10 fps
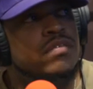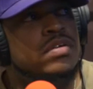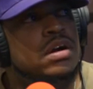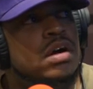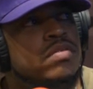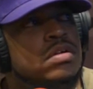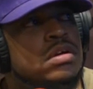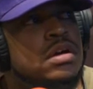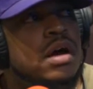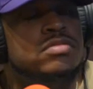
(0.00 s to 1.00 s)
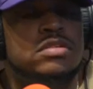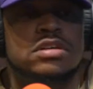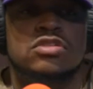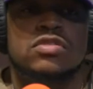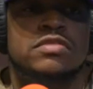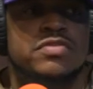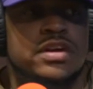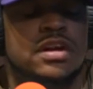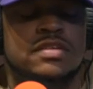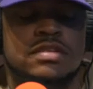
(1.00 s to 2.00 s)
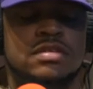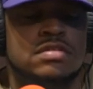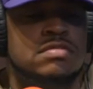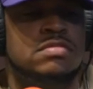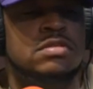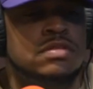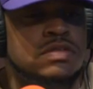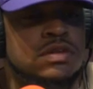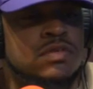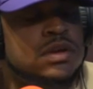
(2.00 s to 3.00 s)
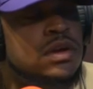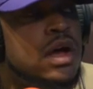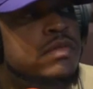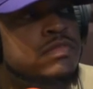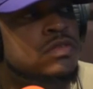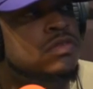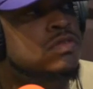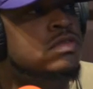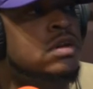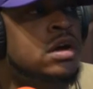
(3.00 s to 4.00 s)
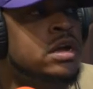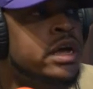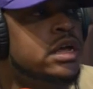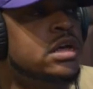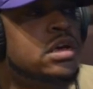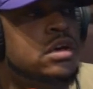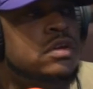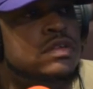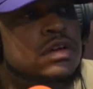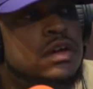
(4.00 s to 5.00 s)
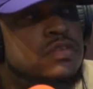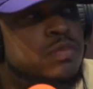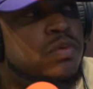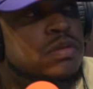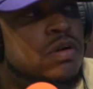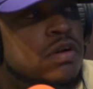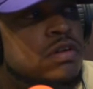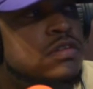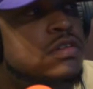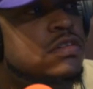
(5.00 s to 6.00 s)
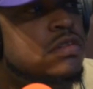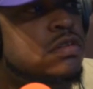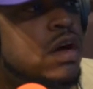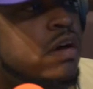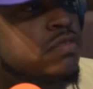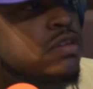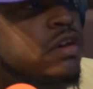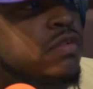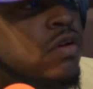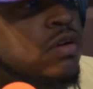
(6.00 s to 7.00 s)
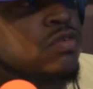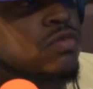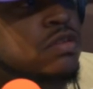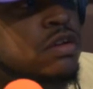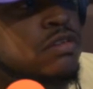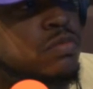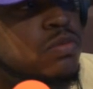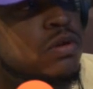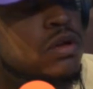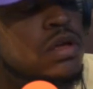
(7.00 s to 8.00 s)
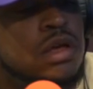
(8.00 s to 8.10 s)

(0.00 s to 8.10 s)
to cover. I'm still a Drake fan. I still, we can cop views and all that. You know what I'm saying? I support the artist because, obviously every artist wants that support.